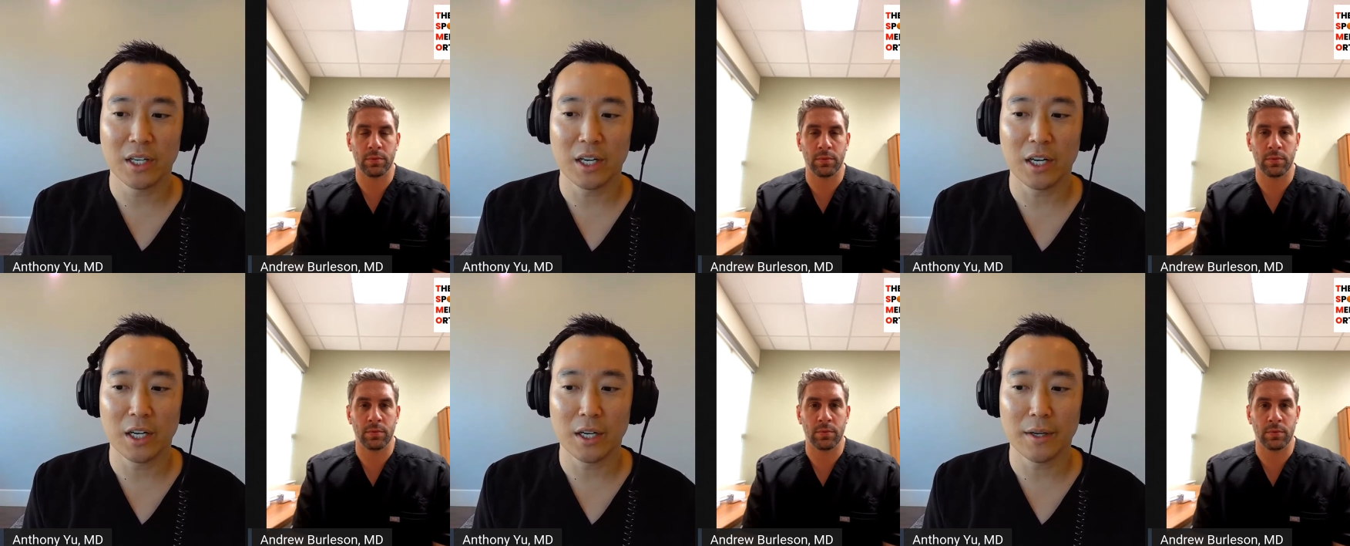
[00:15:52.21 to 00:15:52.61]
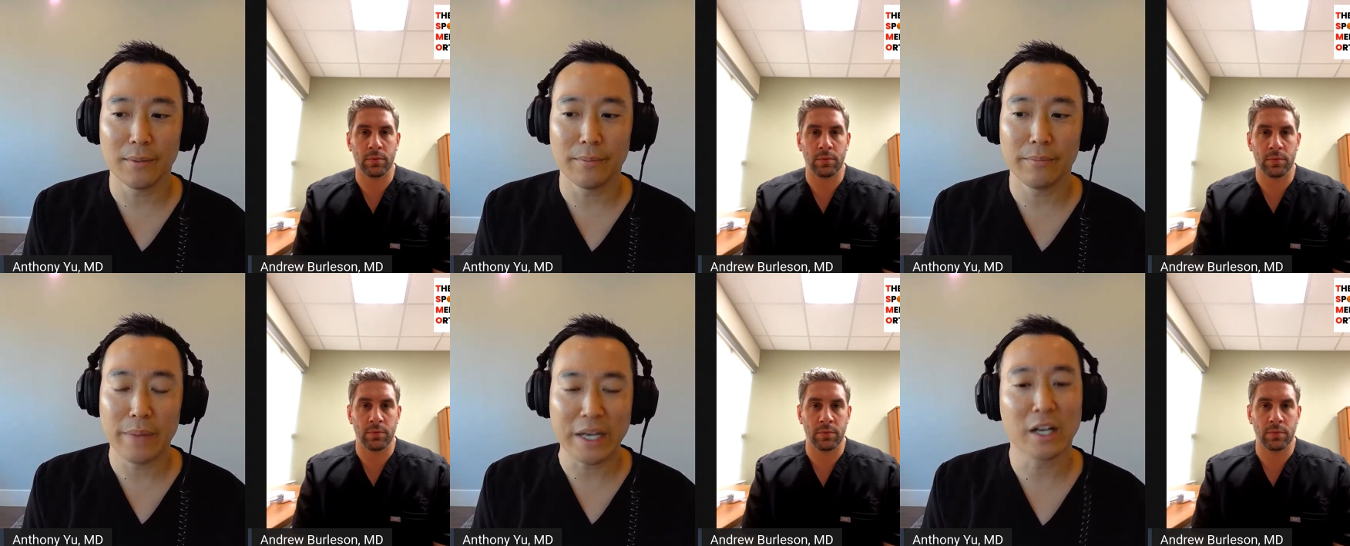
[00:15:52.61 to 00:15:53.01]

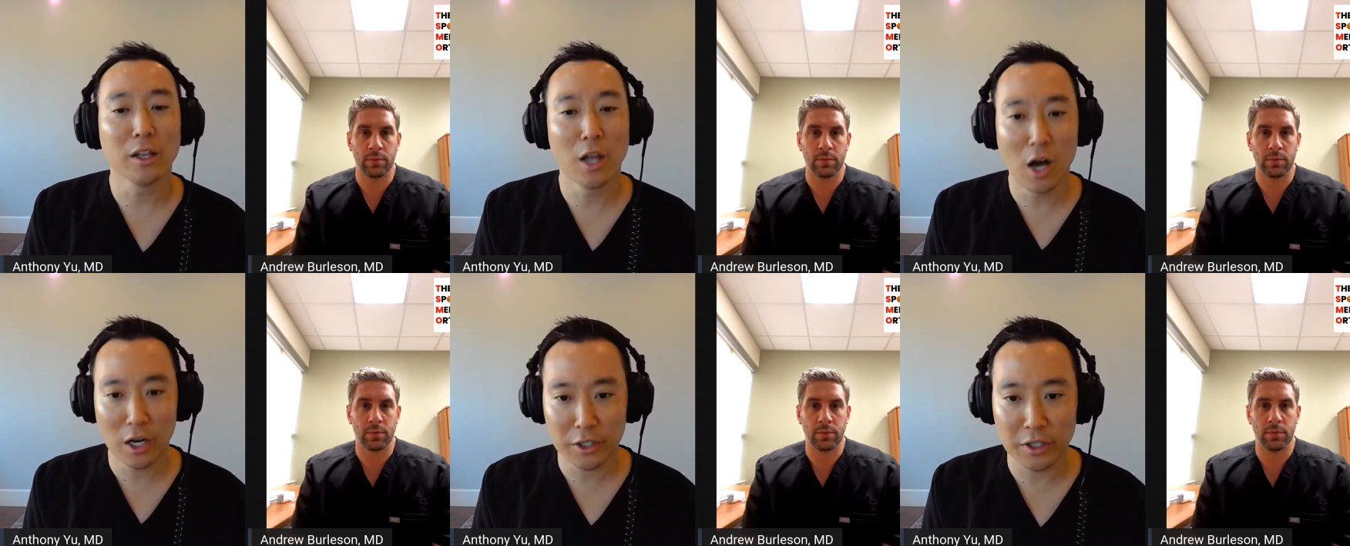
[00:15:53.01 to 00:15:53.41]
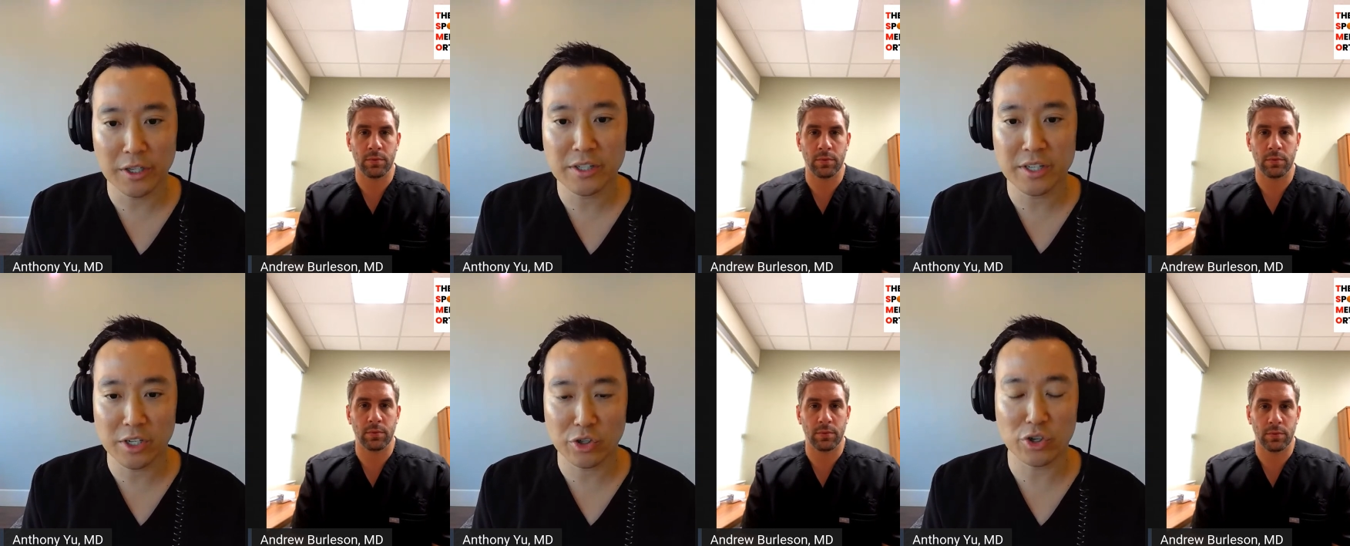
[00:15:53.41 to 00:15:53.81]
Speaker 1: um, make a longer
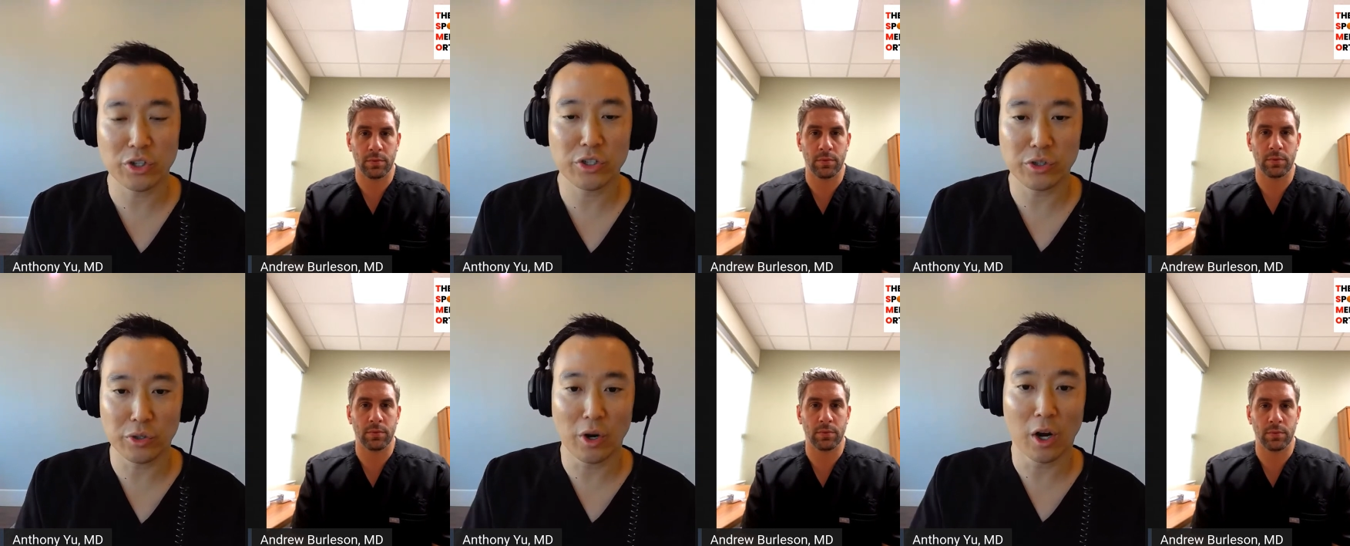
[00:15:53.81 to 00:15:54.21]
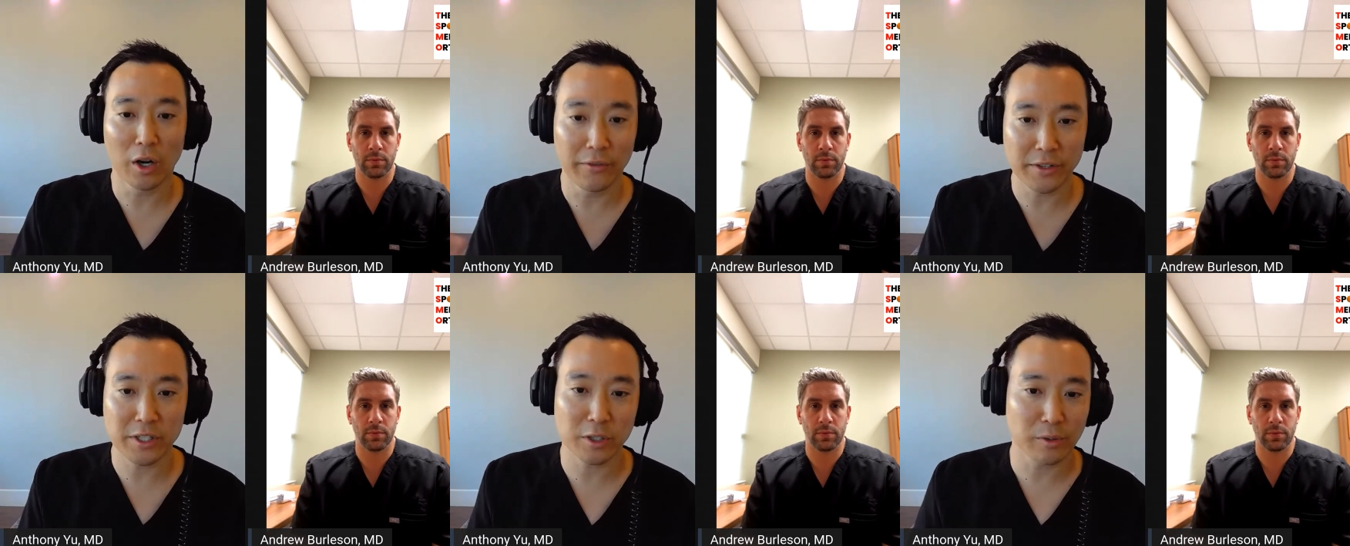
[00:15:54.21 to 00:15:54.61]
incision to
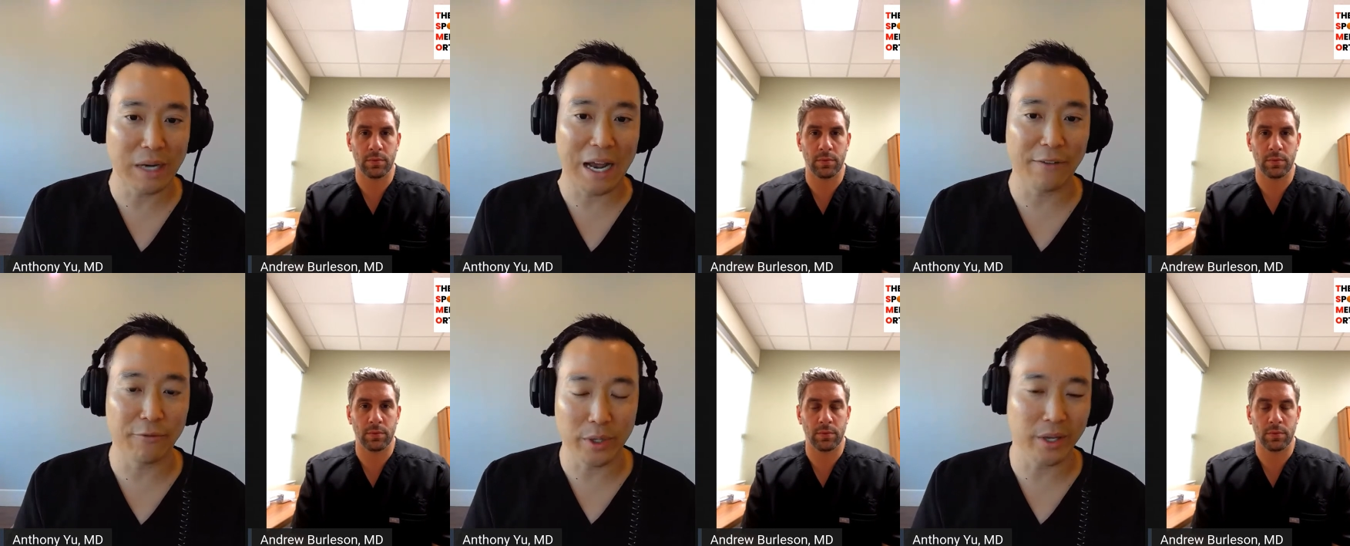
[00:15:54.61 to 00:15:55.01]
harvest the graft.